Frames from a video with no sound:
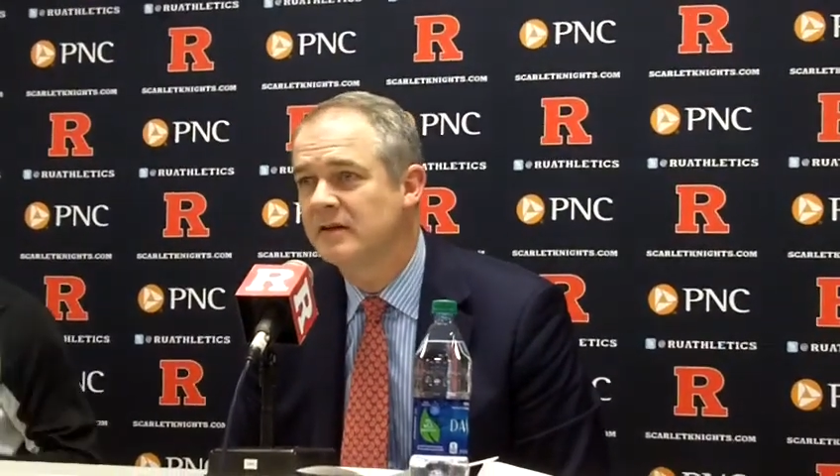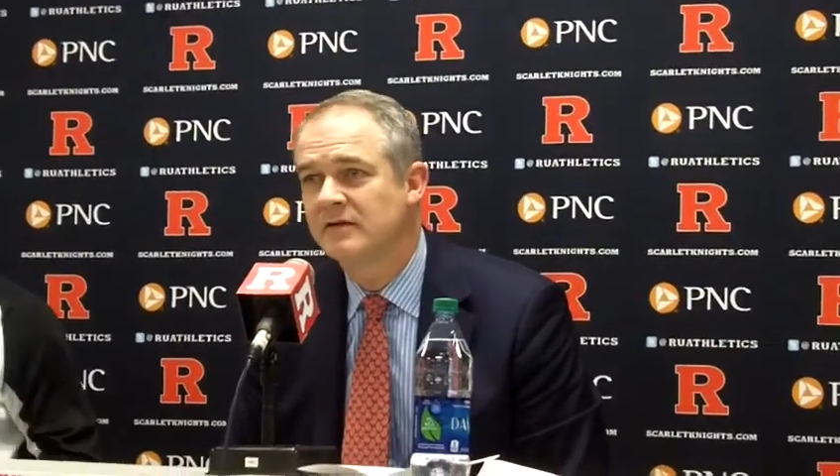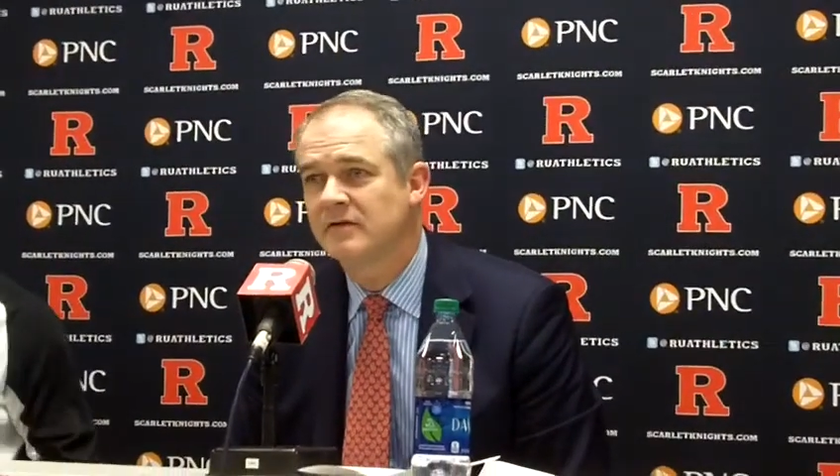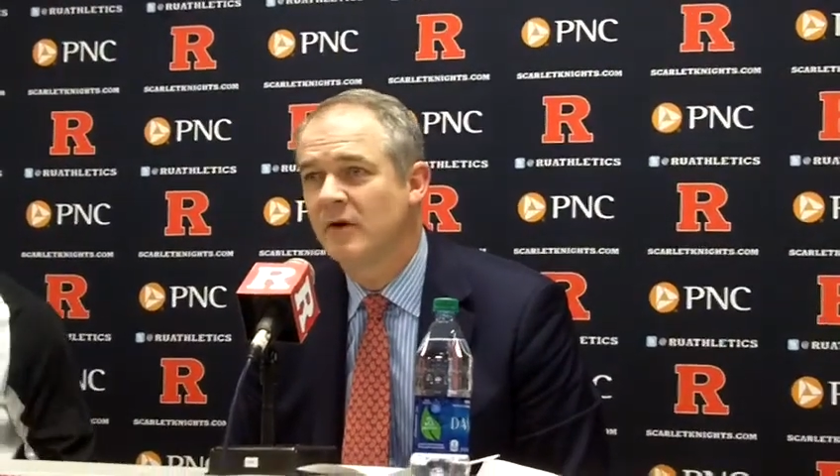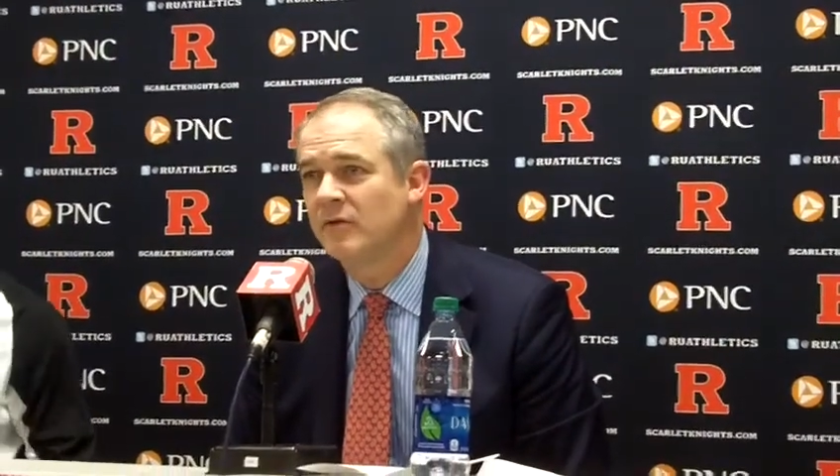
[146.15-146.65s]

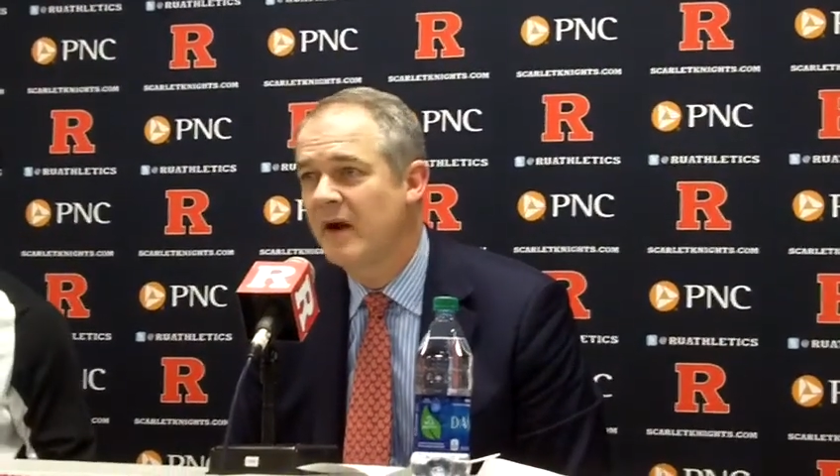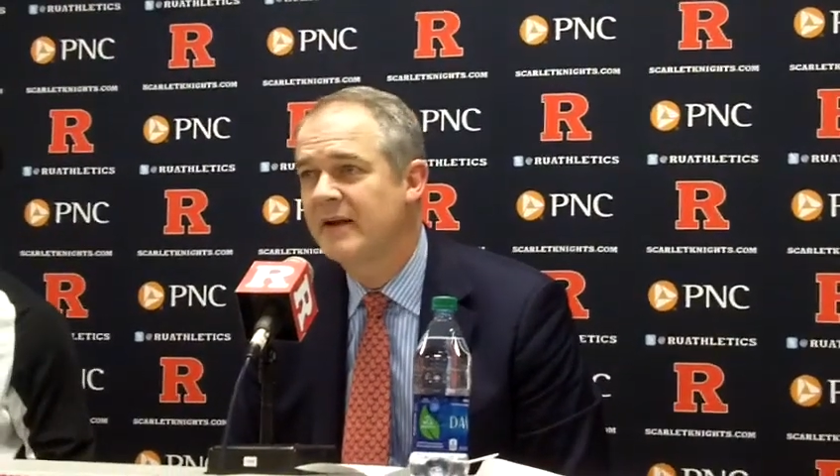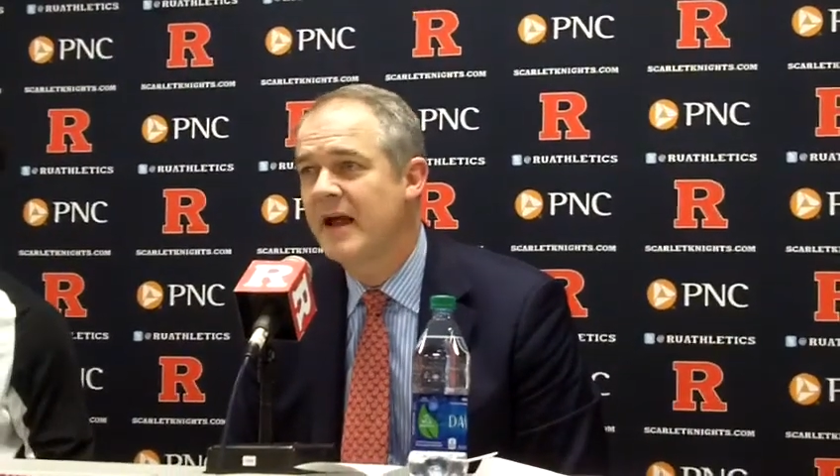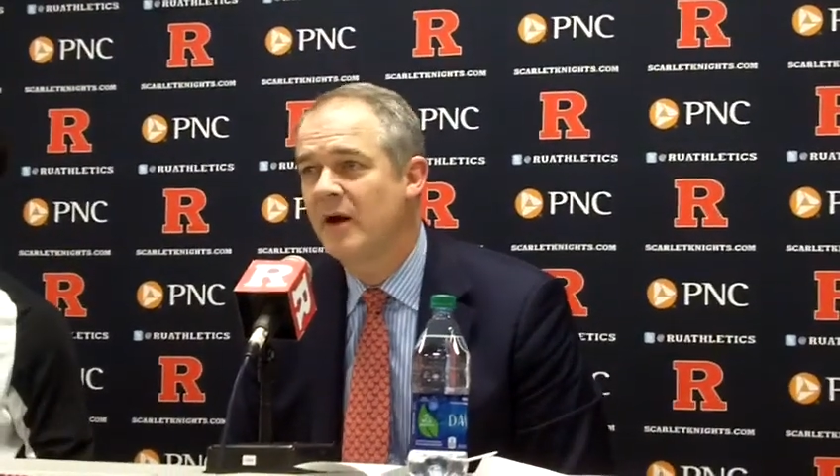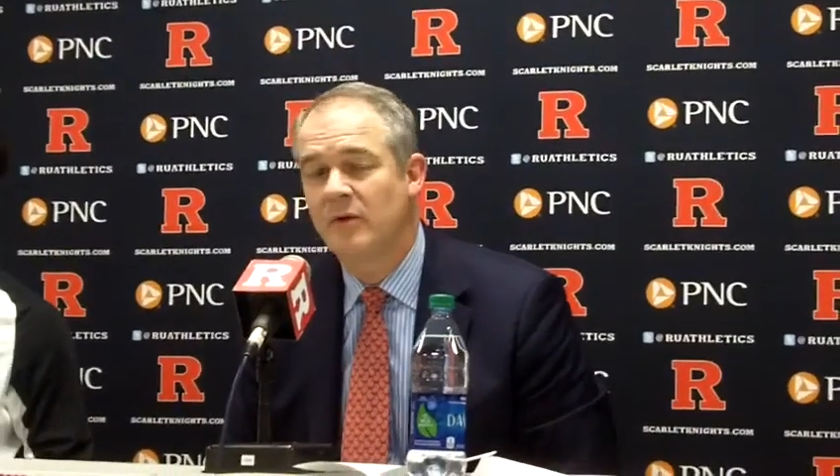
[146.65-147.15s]
And Yeah. so
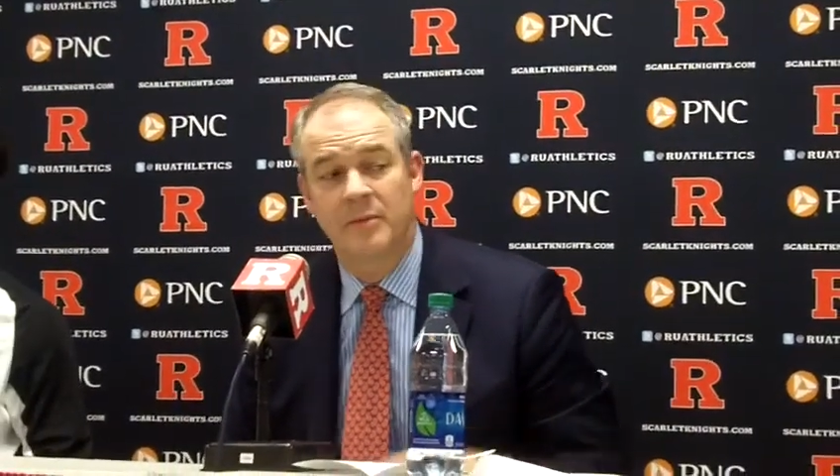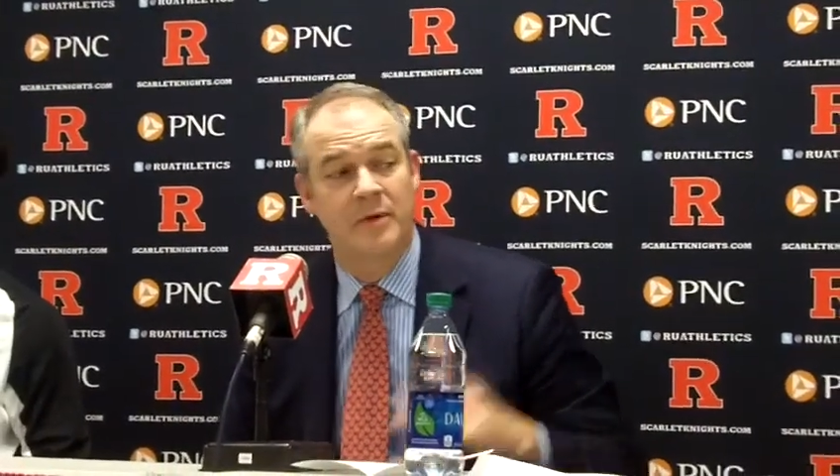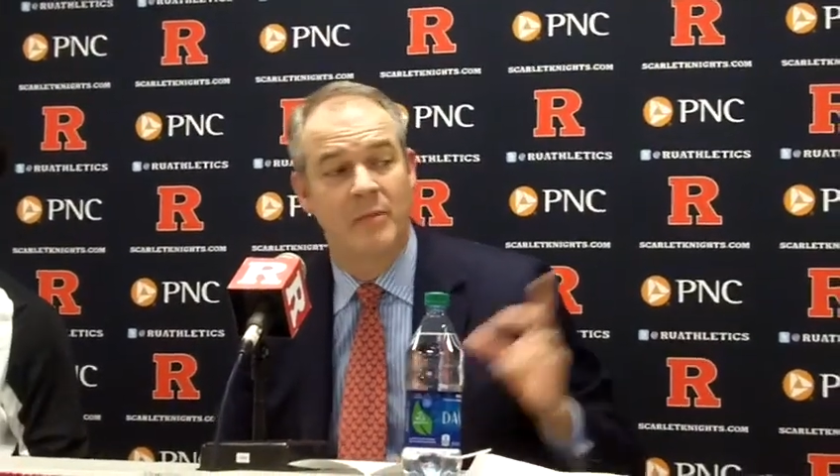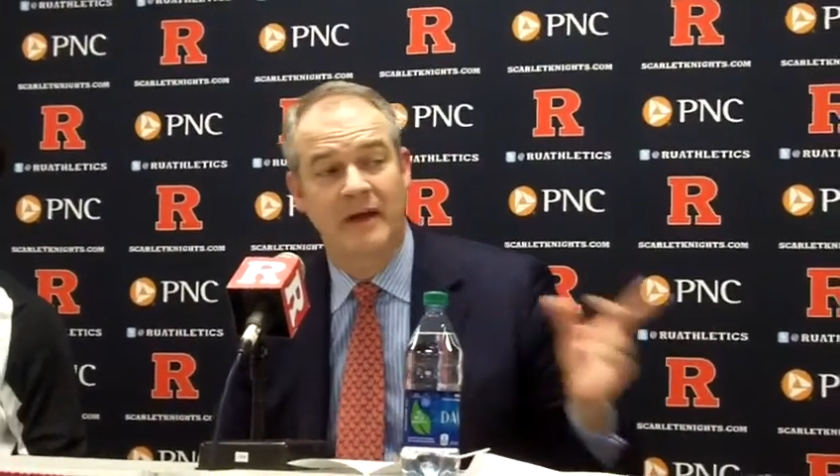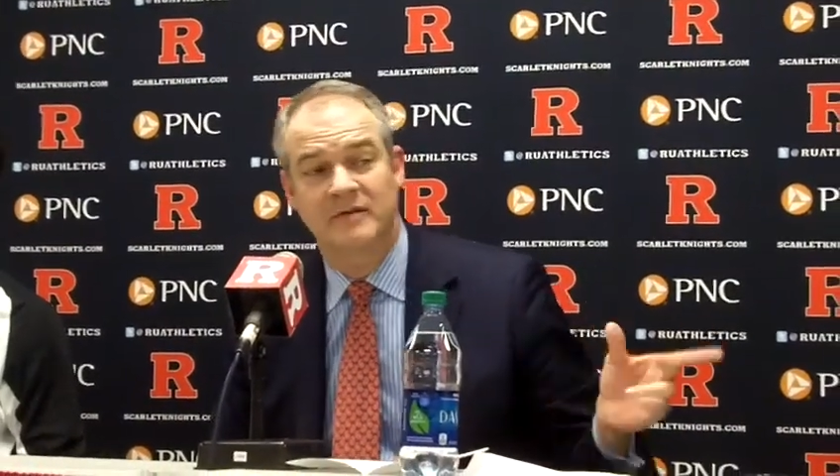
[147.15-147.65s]
right now, I
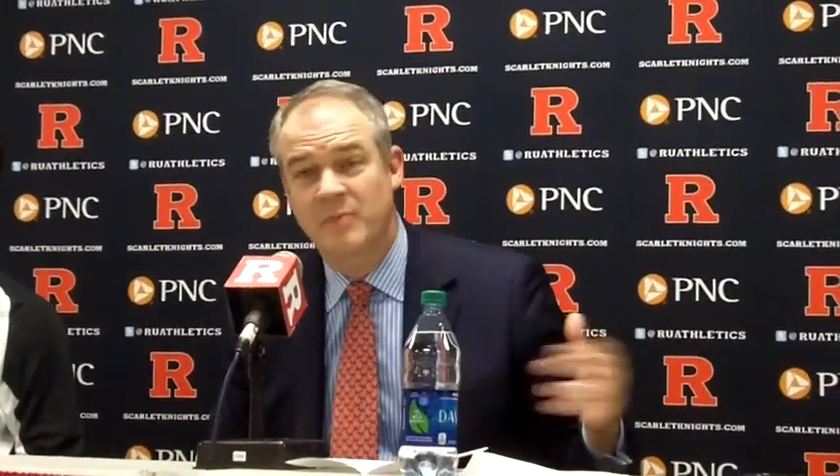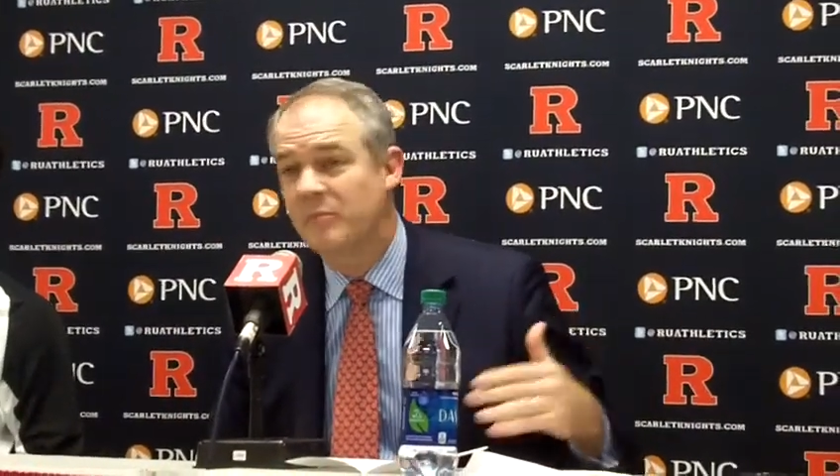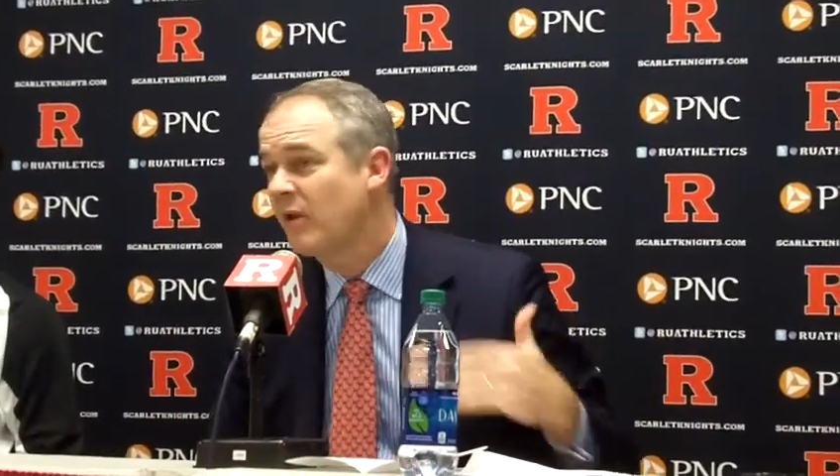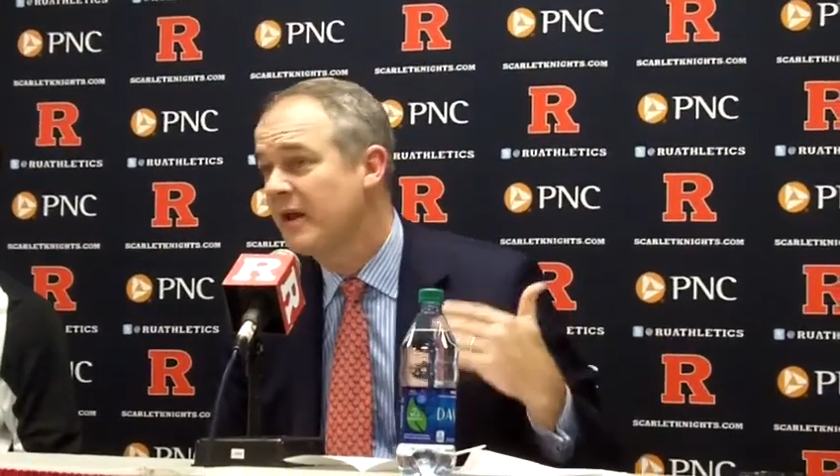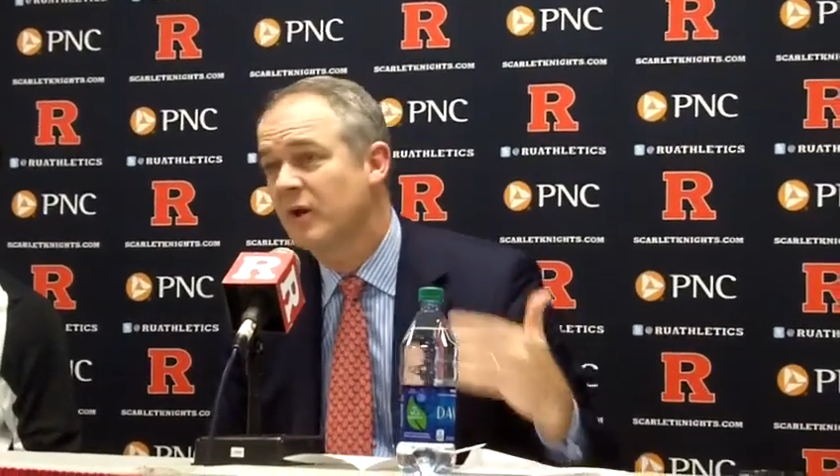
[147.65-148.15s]
mean, Mike's
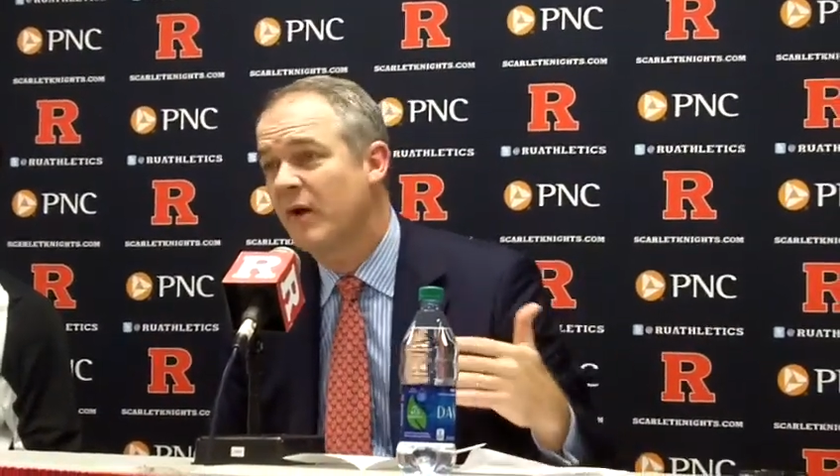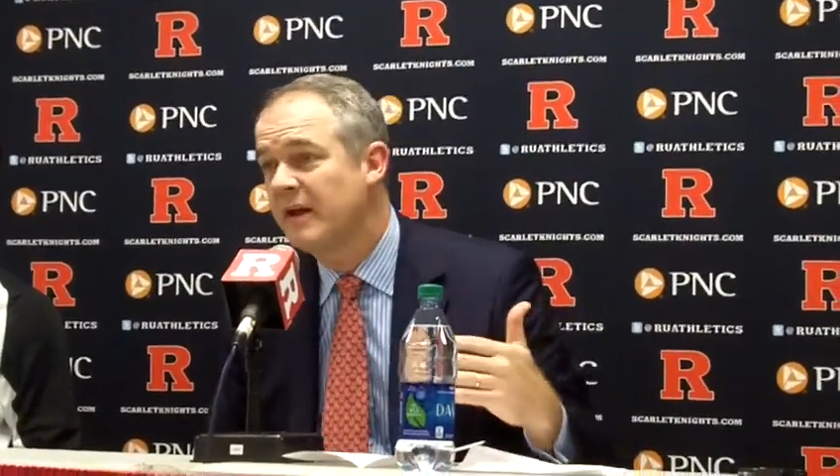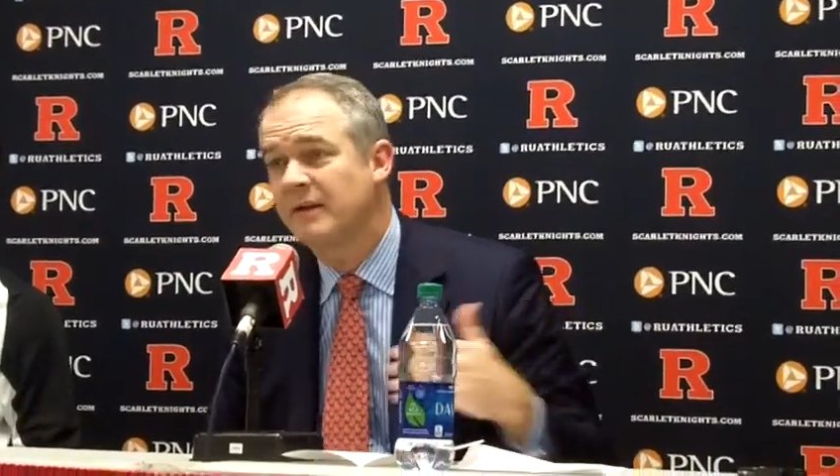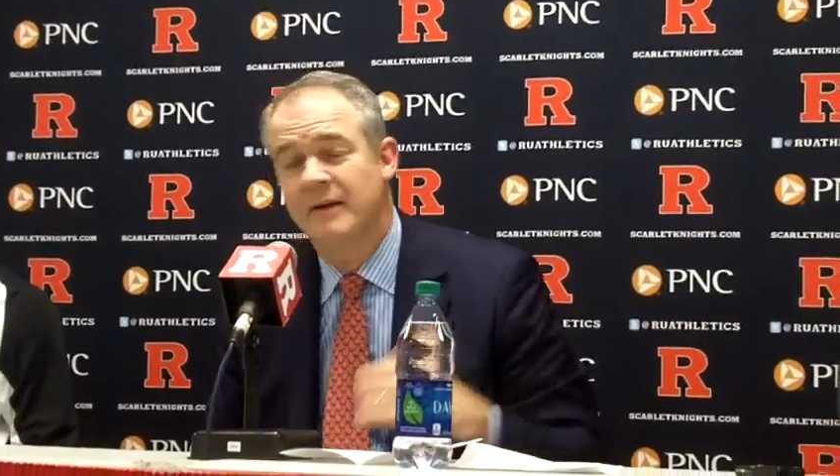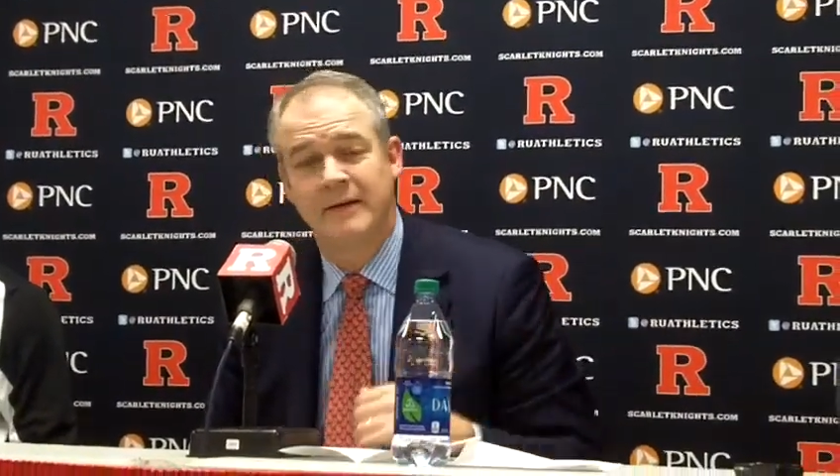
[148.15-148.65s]
been playing
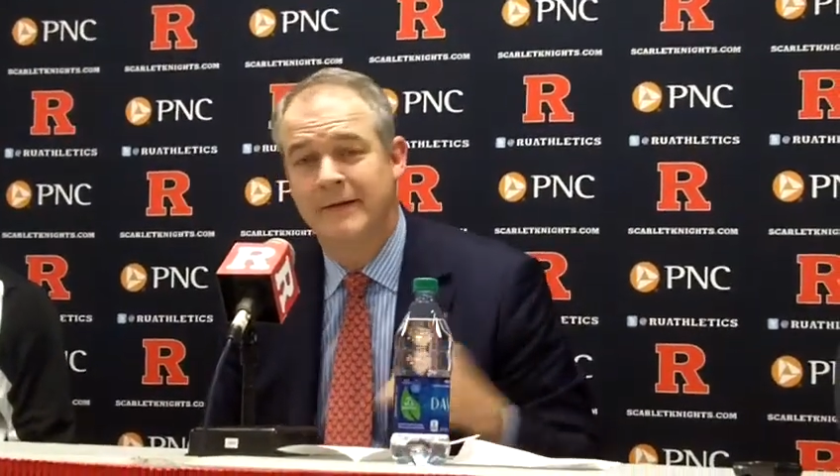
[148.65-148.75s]
great.